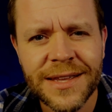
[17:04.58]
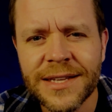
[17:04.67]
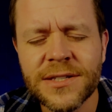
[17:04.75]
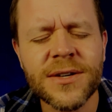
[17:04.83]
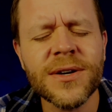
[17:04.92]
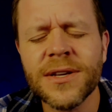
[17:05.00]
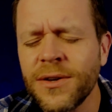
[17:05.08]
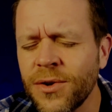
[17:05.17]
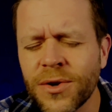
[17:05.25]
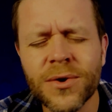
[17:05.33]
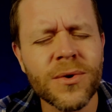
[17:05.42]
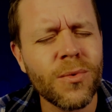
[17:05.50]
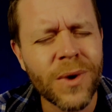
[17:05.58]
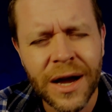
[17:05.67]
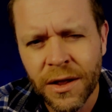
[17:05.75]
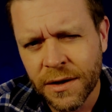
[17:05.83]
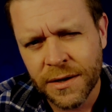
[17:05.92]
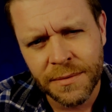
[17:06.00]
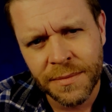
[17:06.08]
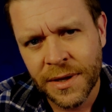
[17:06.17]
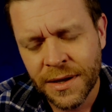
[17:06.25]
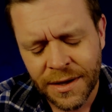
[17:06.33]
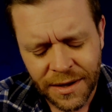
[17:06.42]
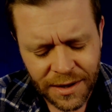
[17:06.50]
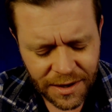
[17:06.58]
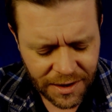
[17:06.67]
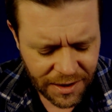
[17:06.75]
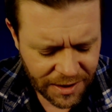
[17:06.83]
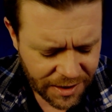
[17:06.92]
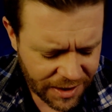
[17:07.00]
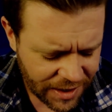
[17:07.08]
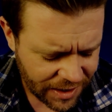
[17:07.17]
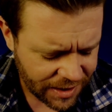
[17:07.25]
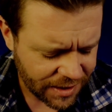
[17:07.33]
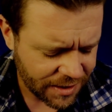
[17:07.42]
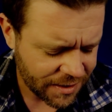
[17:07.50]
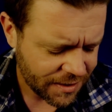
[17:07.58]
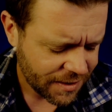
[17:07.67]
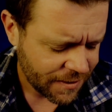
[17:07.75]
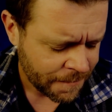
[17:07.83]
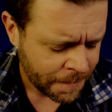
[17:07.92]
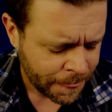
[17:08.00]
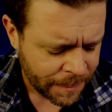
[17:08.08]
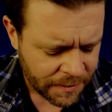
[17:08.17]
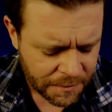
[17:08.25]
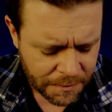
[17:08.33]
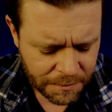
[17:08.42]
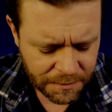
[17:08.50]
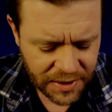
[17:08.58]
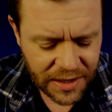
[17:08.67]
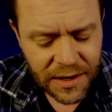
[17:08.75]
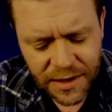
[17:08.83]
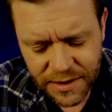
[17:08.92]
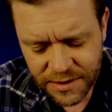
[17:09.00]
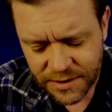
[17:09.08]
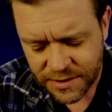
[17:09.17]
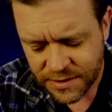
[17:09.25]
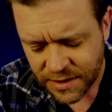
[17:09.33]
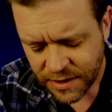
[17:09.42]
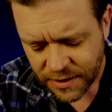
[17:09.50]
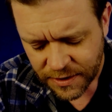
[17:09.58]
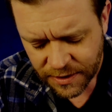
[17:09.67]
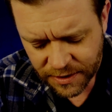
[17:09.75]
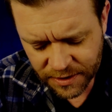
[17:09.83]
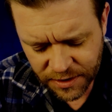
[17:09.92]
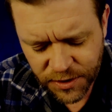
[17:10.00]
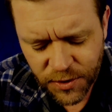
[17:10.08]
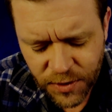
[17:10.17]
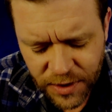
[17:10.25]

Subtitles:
It's good. No, you're welcome. And because you